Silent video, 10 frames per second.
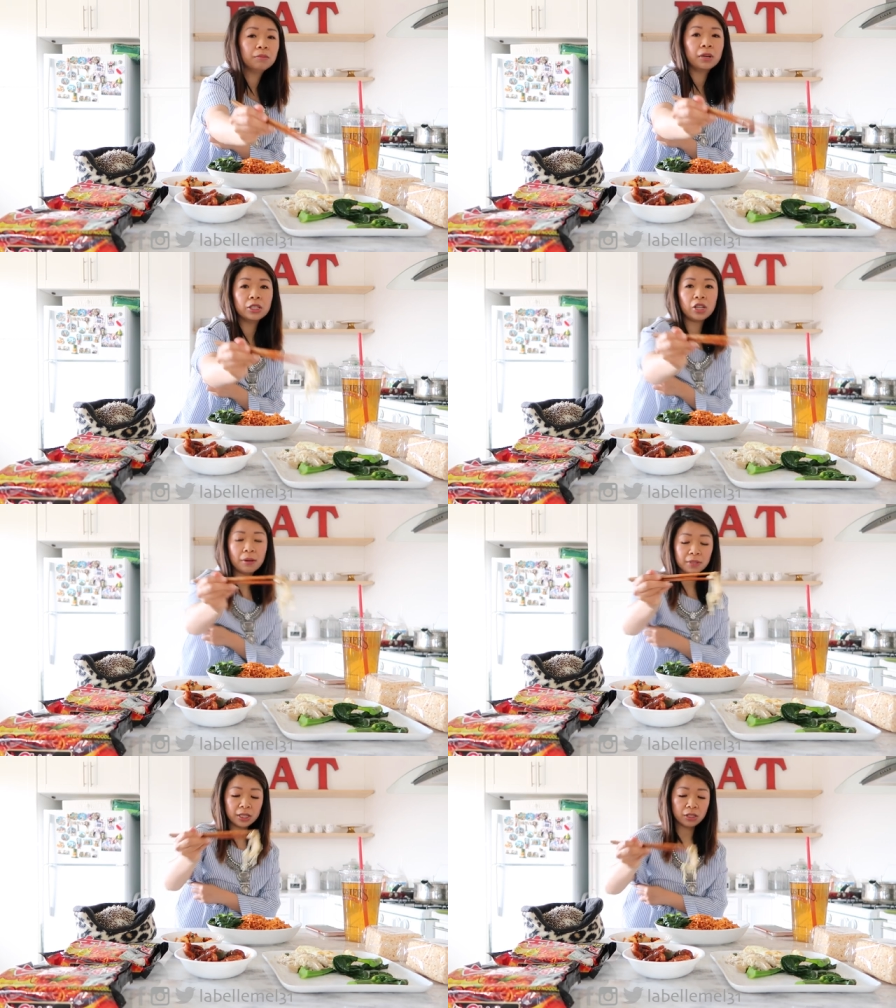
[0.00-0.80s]
my
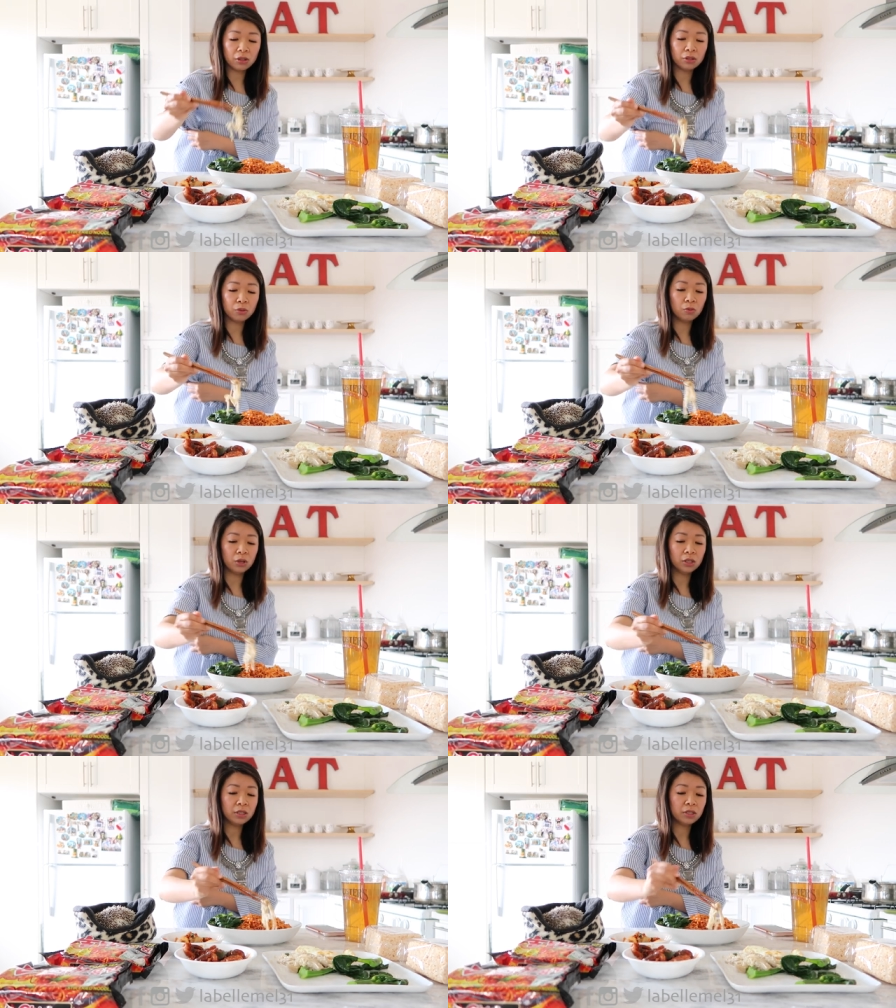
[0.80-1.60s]
chopsticks are the
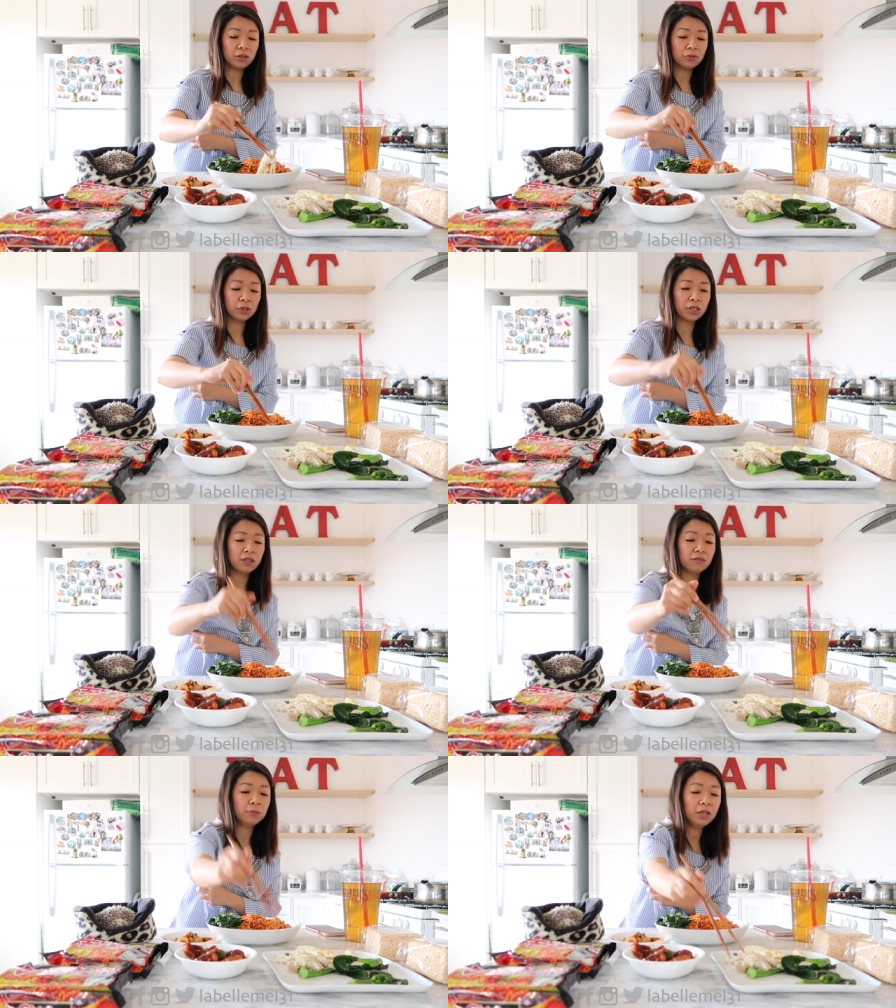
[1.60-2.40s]
worst, so
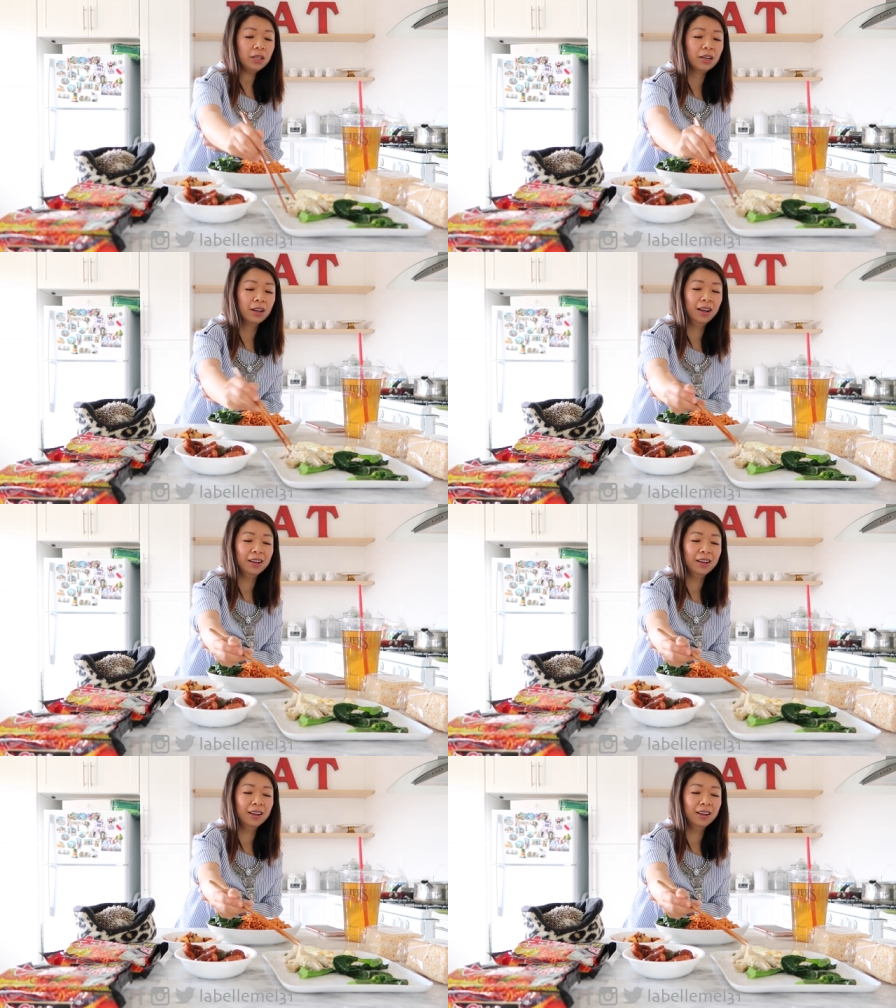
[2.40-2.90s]
forgive me.